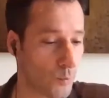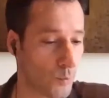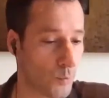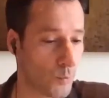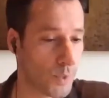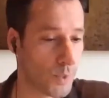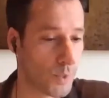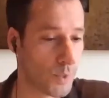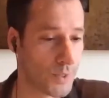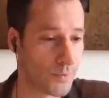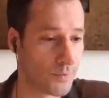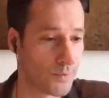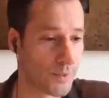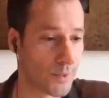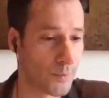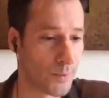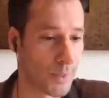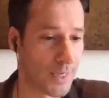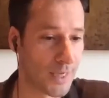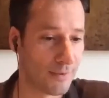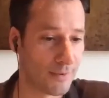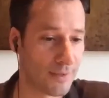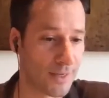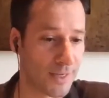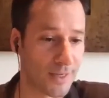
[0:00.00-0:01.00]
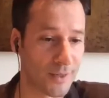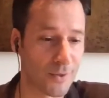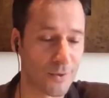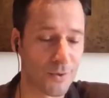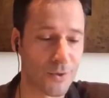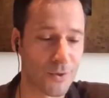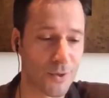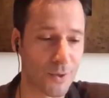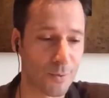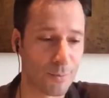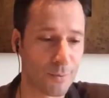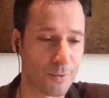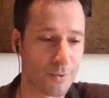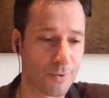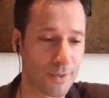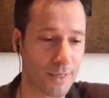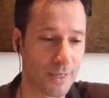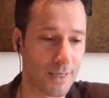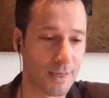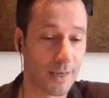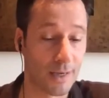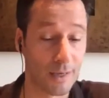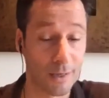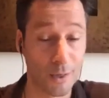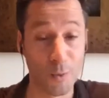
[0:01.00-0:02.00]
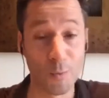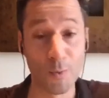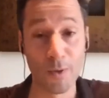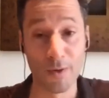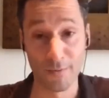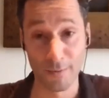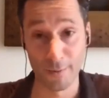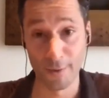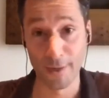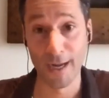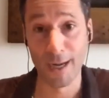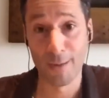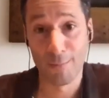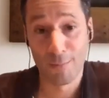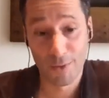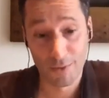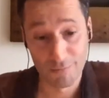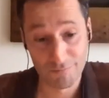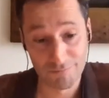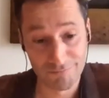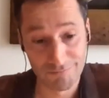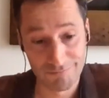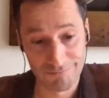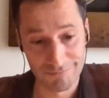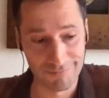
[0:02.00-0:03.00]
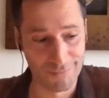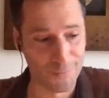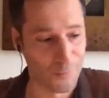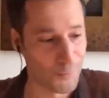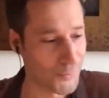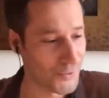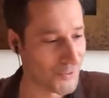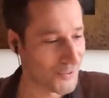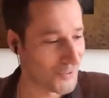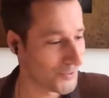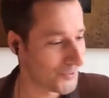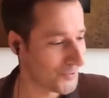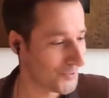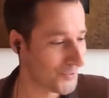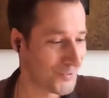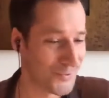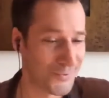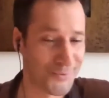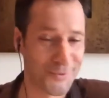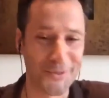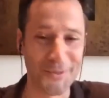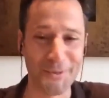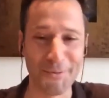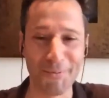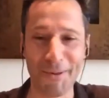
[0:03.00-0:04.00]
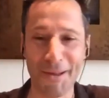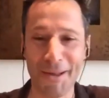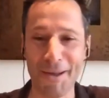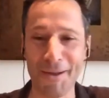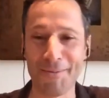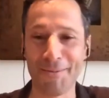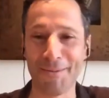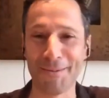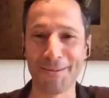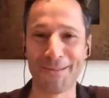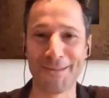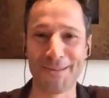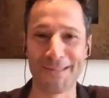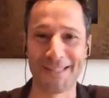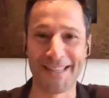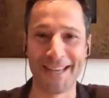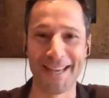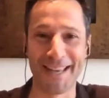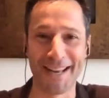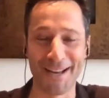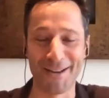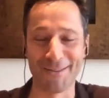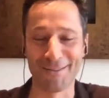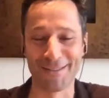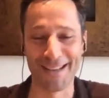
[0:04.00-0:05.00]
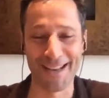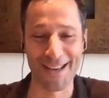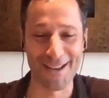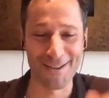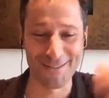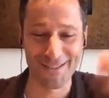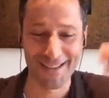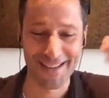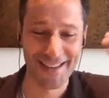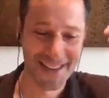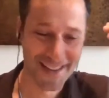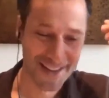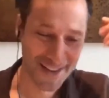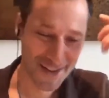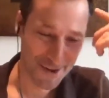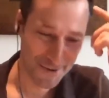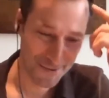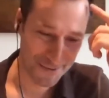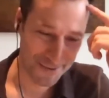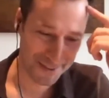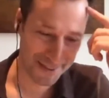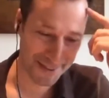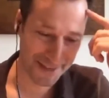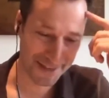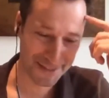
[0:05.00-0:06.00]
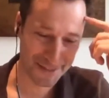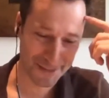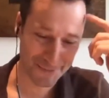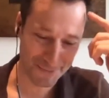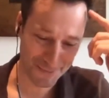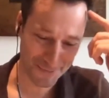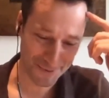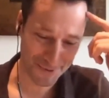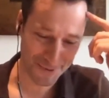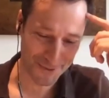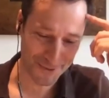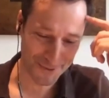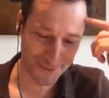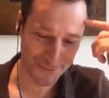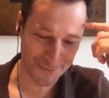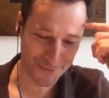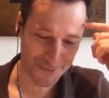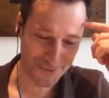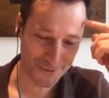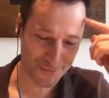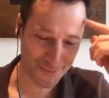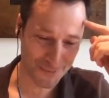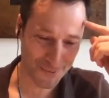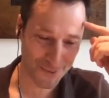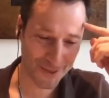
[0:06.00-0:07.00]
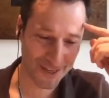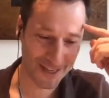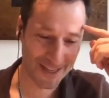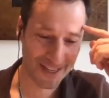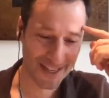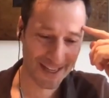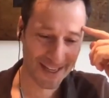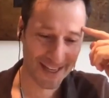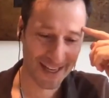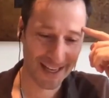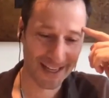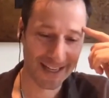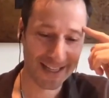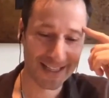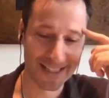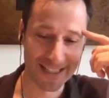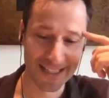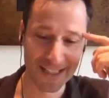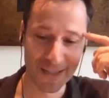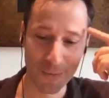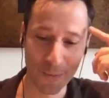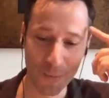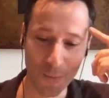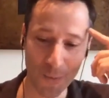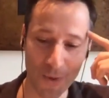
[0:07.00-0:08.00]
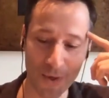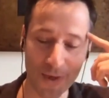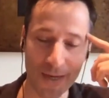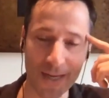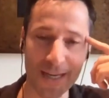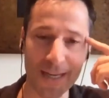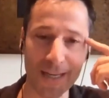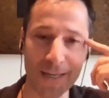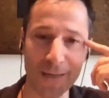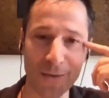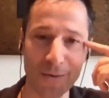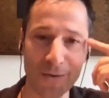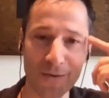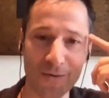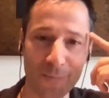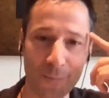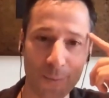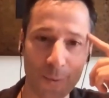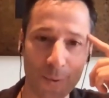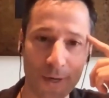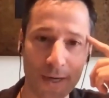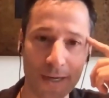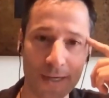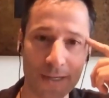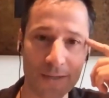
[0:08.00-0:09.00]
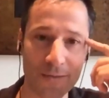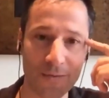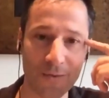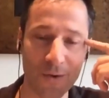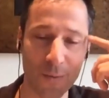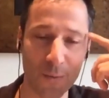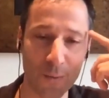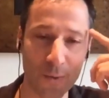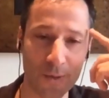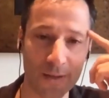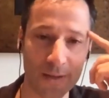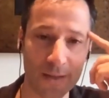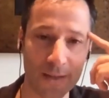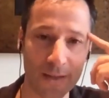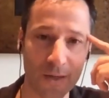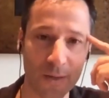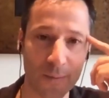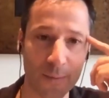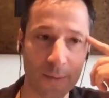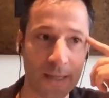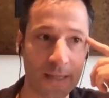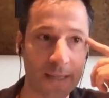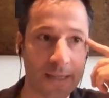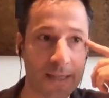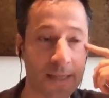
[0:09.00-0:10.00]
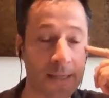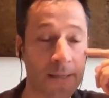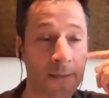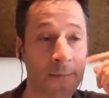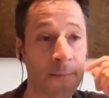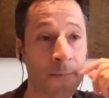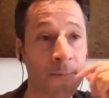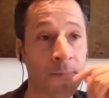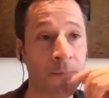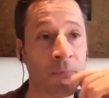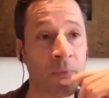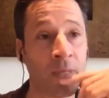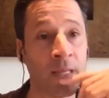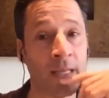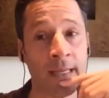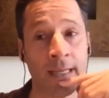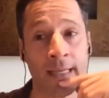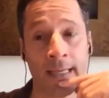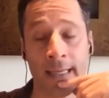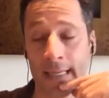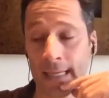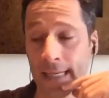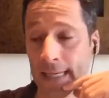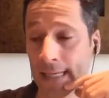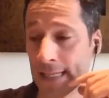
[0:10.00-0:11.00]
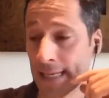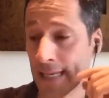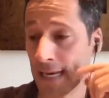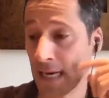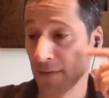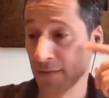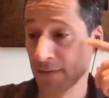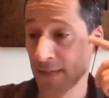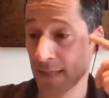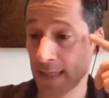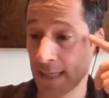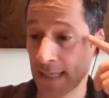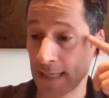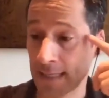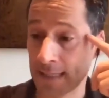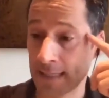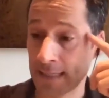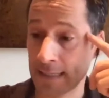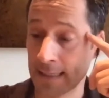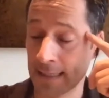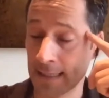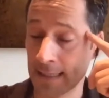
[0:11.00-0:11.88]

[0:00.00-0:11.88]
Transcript: we do think we have done a good job. Although we're very humble, we should be able to say it out loud. We think it's a pretty good piece of work. And indeed, we're getting a lot of praise from within the community. And then after that,